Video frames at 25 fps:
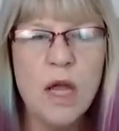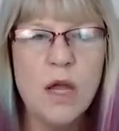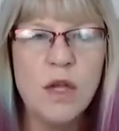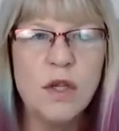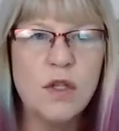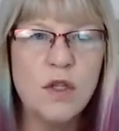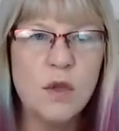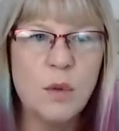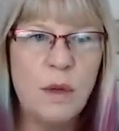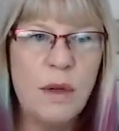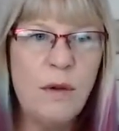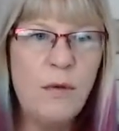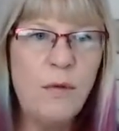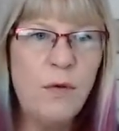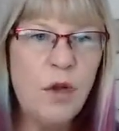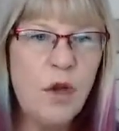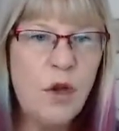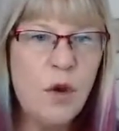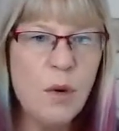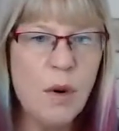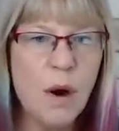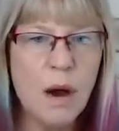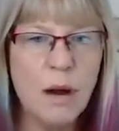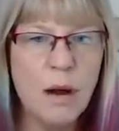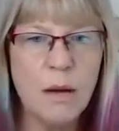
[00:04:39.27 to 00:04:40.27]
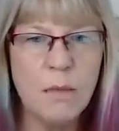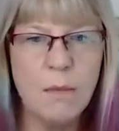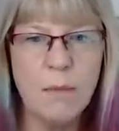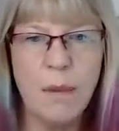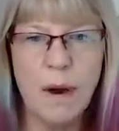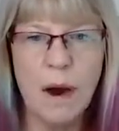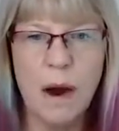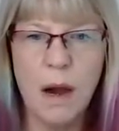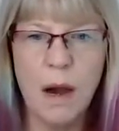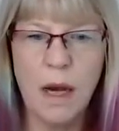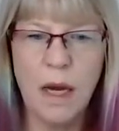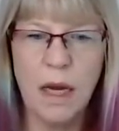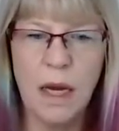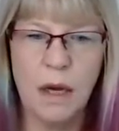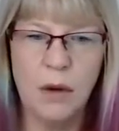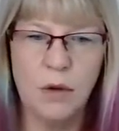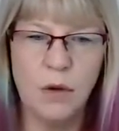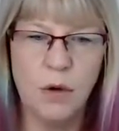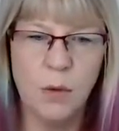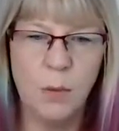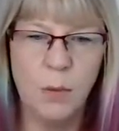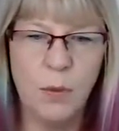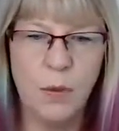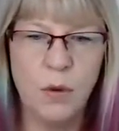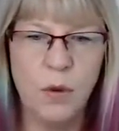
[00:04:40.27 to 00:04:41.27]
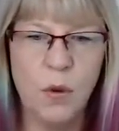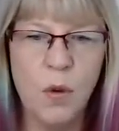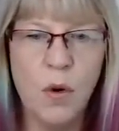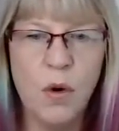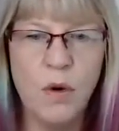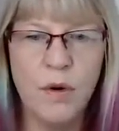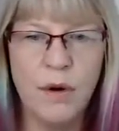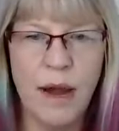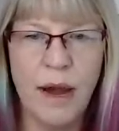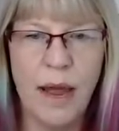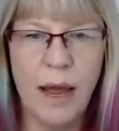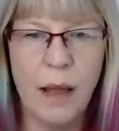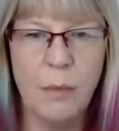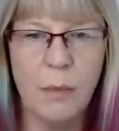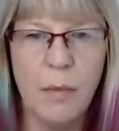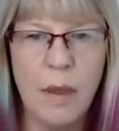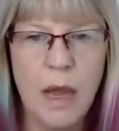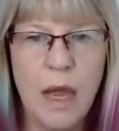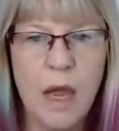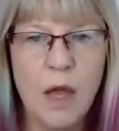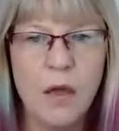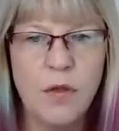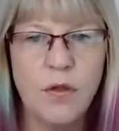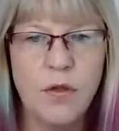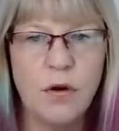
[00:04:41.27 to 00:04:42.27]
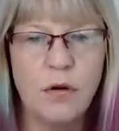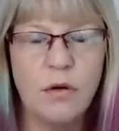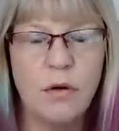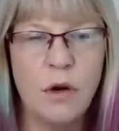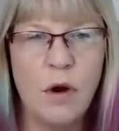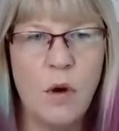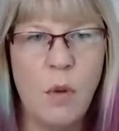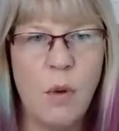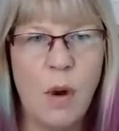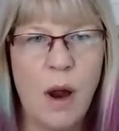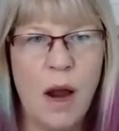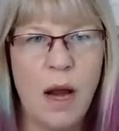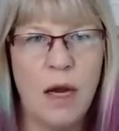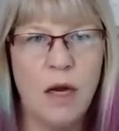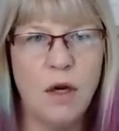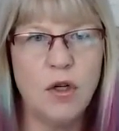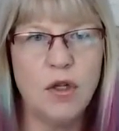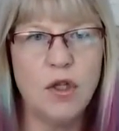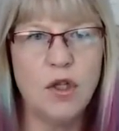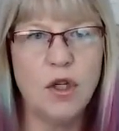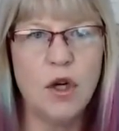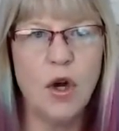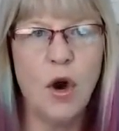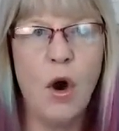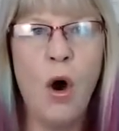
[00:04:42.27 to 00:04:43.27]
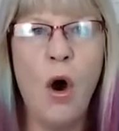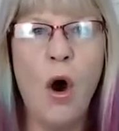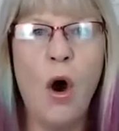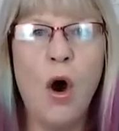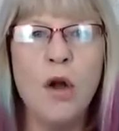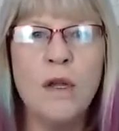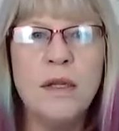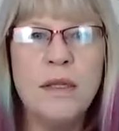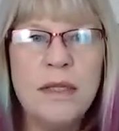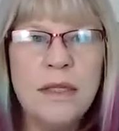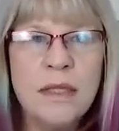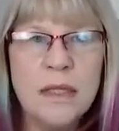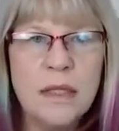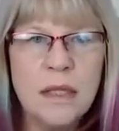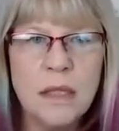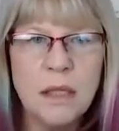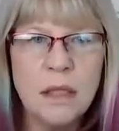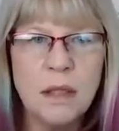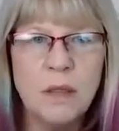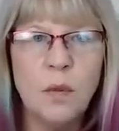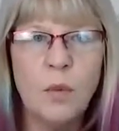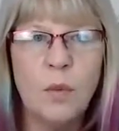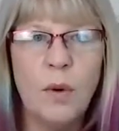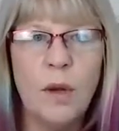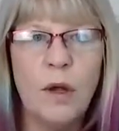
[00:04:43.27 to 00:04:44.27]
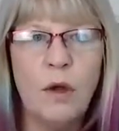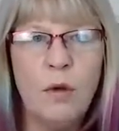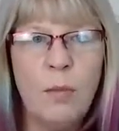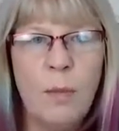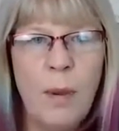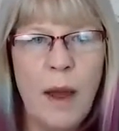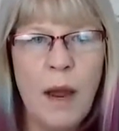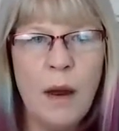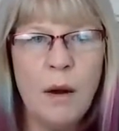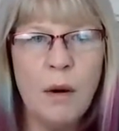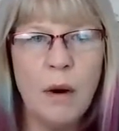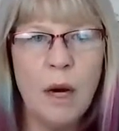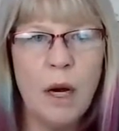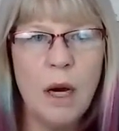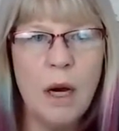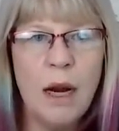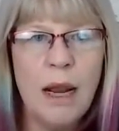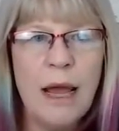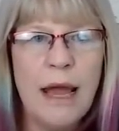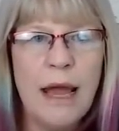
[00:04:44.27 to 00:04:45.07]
So if you are embarking on a program that requires constant willpower,